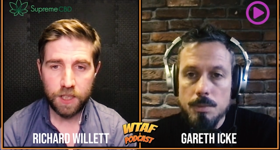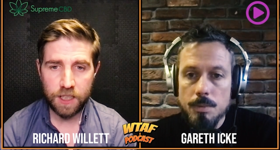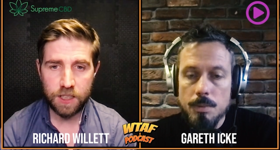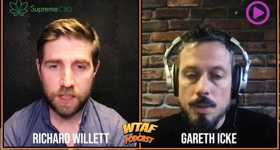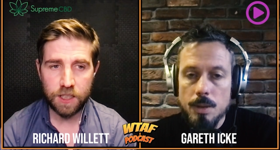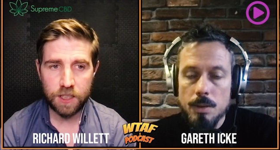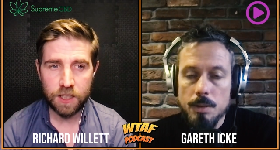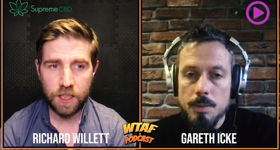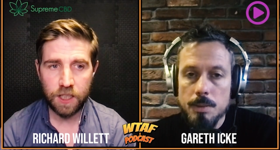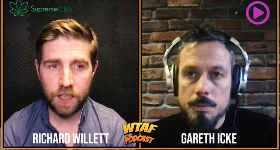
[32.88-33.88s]
Speaker 1: this is
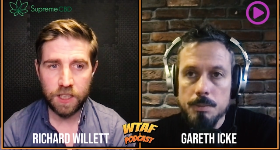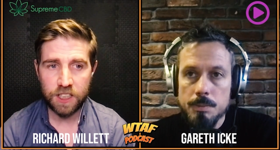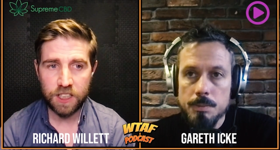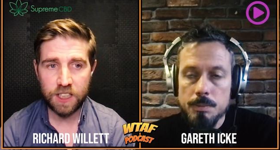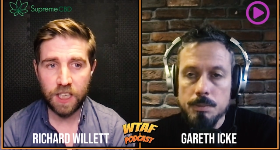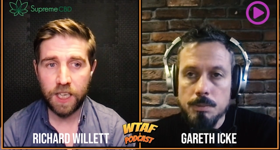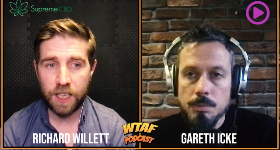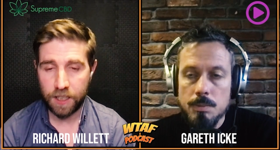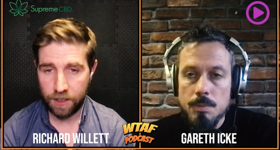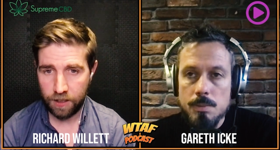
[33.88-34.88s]

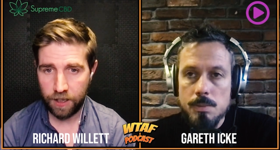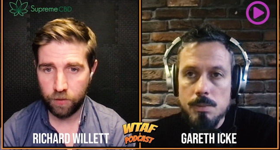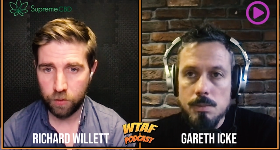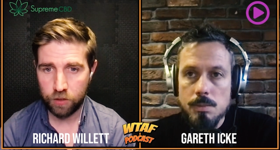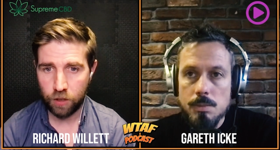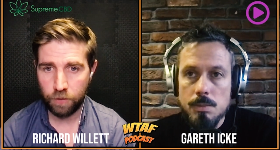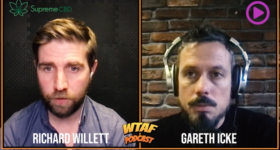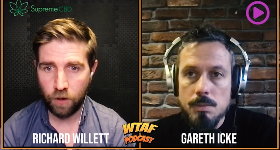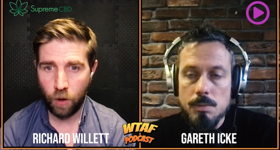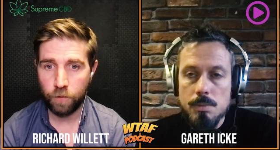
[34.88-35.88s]
insane levels of
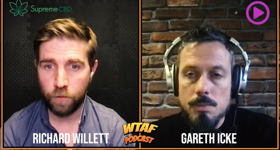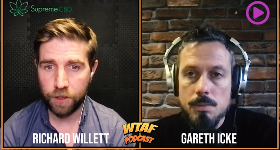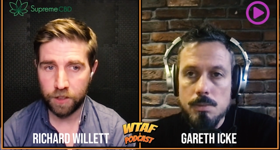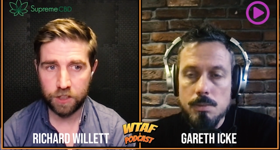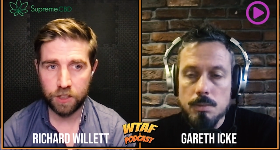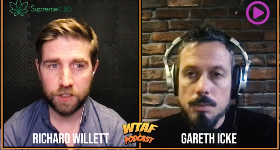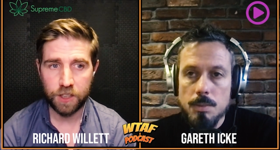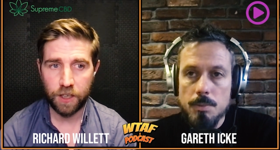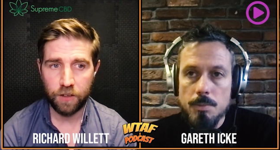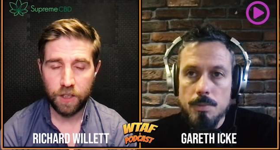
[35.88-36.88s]
obviousness
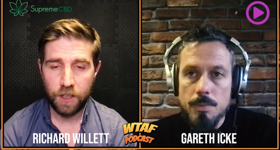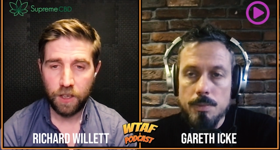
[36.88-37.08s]
now